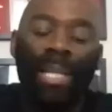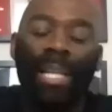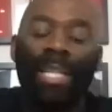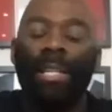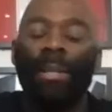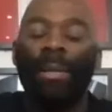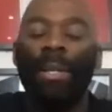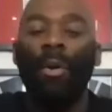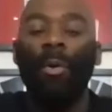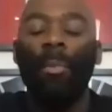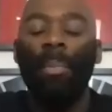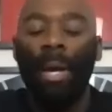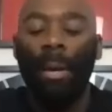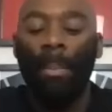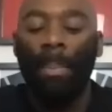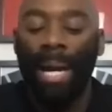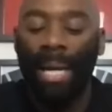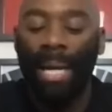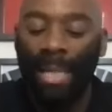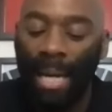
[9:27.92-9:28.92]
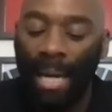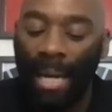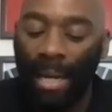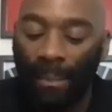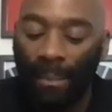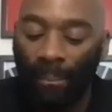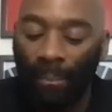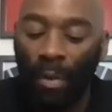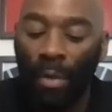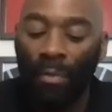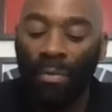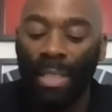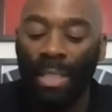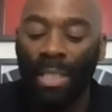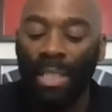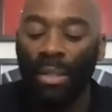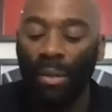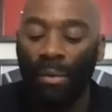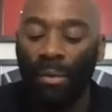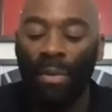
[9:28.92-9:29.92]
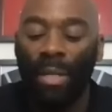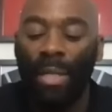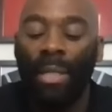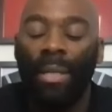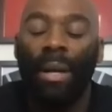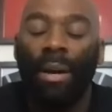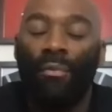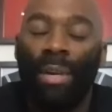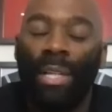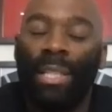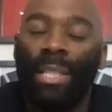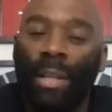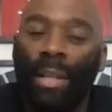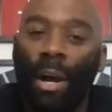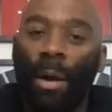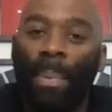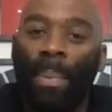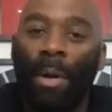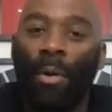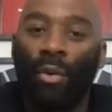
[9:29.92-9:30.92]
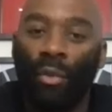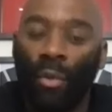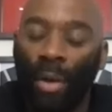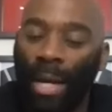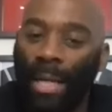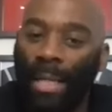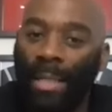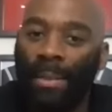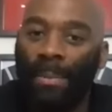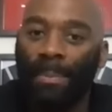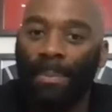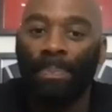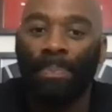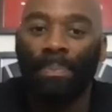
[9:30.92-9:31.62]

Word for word: tell us a little bit about that. Obviously, Slovenia, Red Star Belgrade.